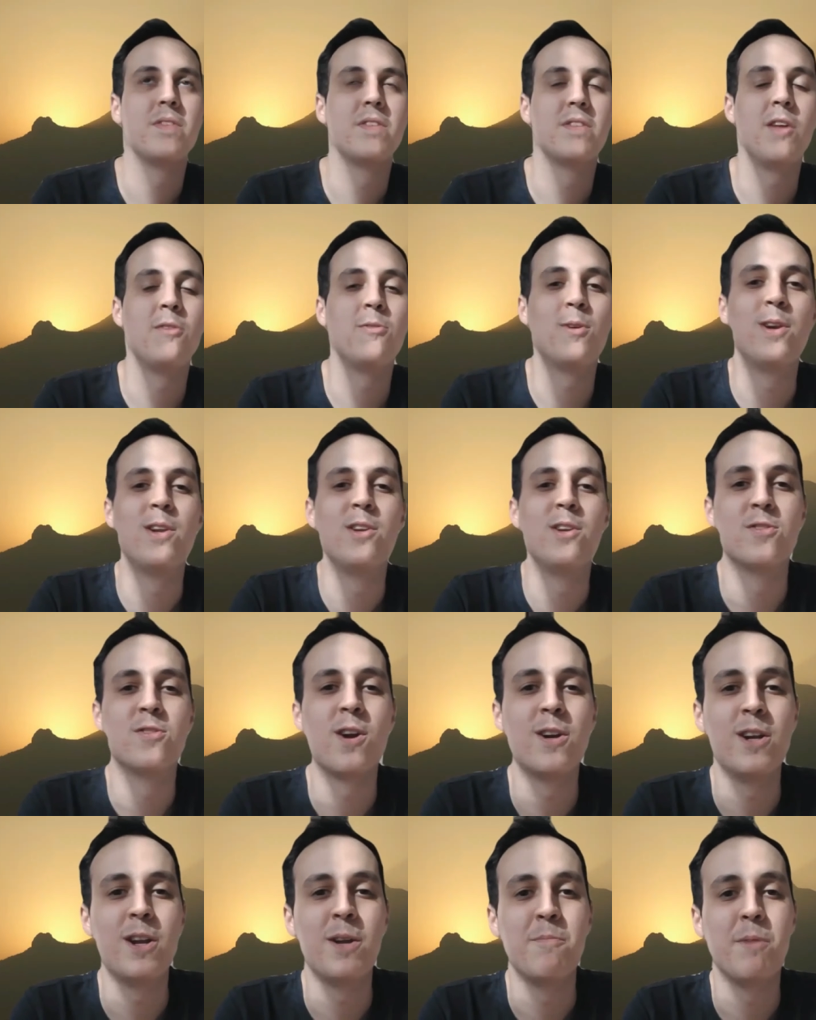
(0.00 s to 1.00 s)
not really
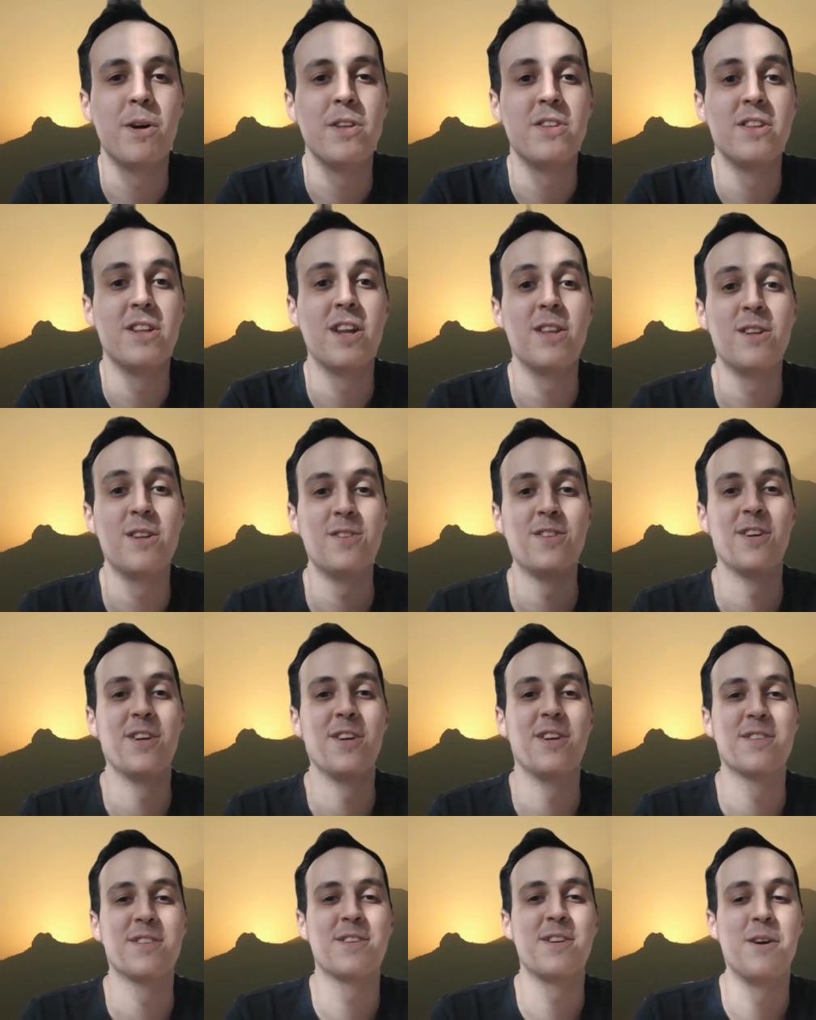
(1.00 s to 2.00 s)
struggling, but another
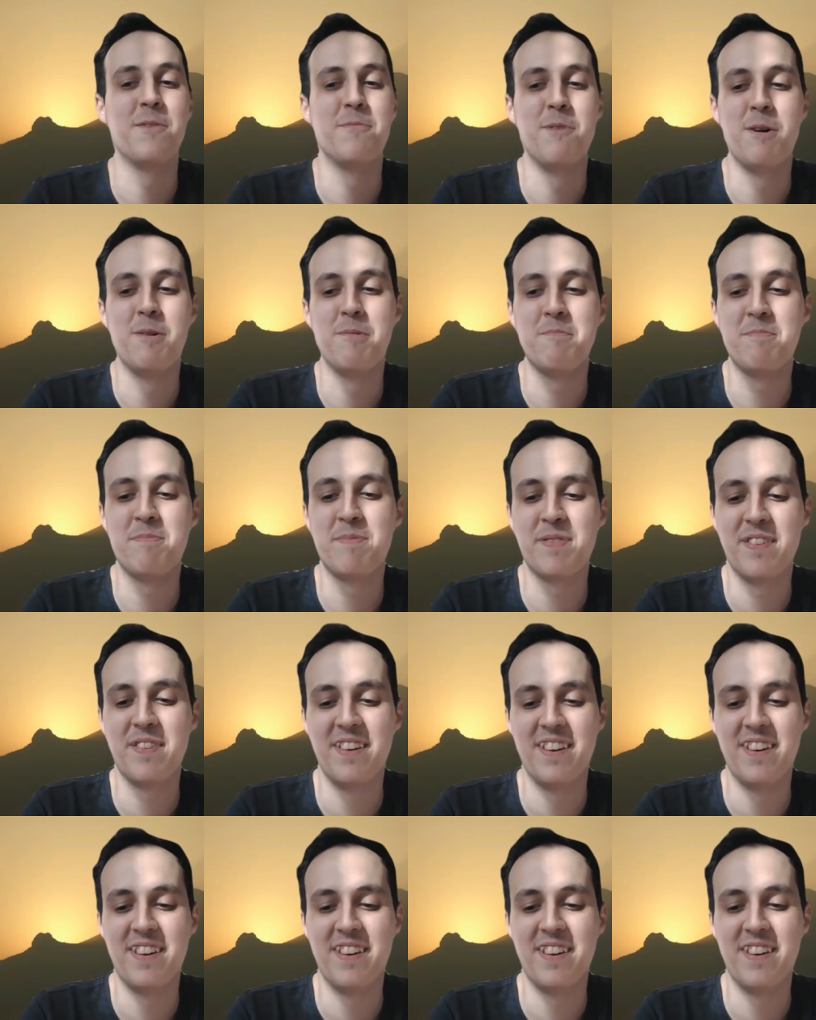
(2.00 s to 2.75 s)
thing has come up.